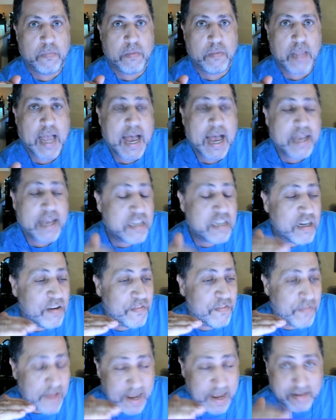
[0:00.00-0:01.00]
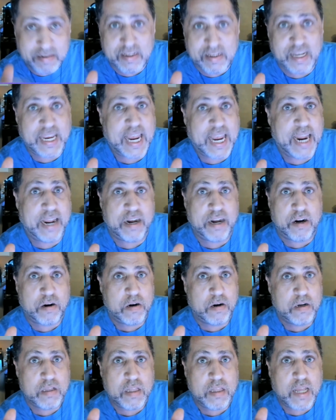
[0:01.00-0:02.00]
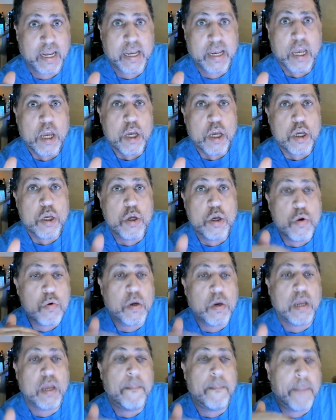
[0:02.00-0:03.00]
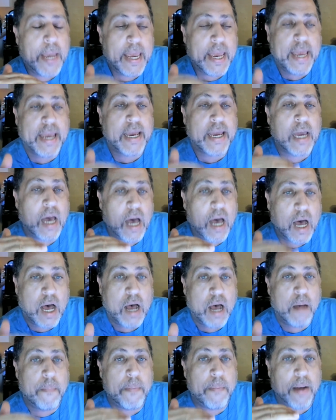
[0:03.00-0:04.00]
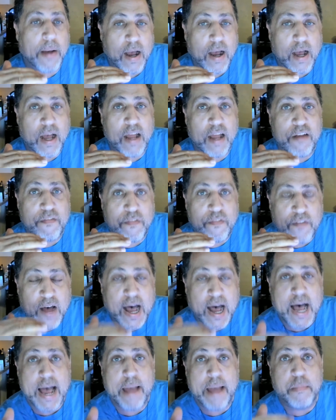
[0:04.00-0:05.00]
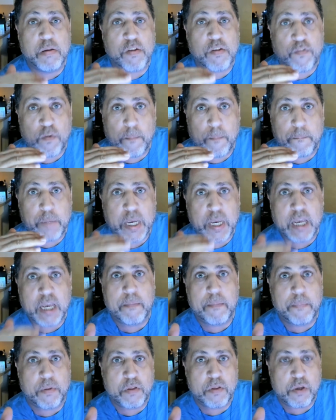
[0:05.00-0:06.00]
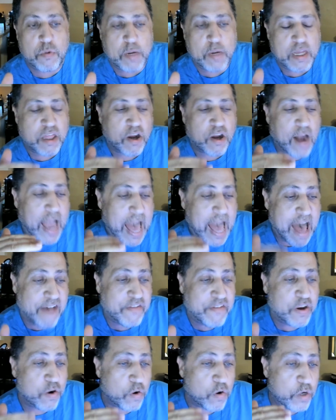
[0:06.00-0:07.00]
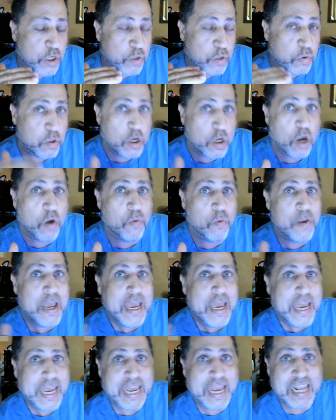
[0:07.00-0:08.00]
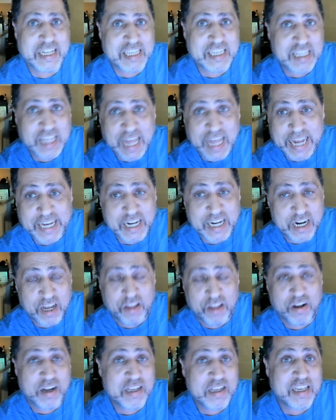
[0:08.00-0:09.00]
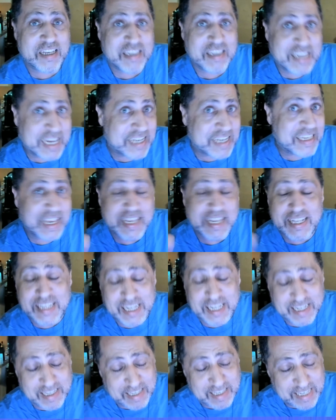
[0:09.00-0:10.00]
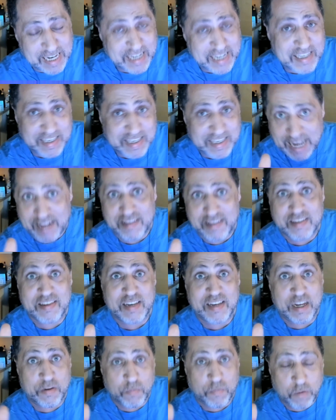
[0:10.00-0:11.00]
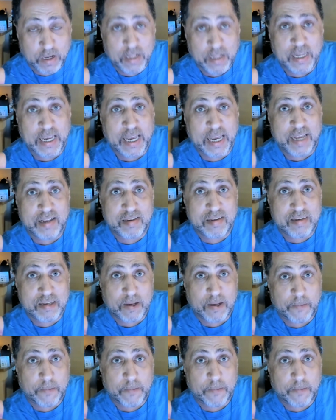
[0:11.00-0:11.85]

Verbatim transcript: As an investigator, like, you can pick up on vibes from people. You either have it or you don't. It's like another, it's a six, it's a sixth sense. It really is.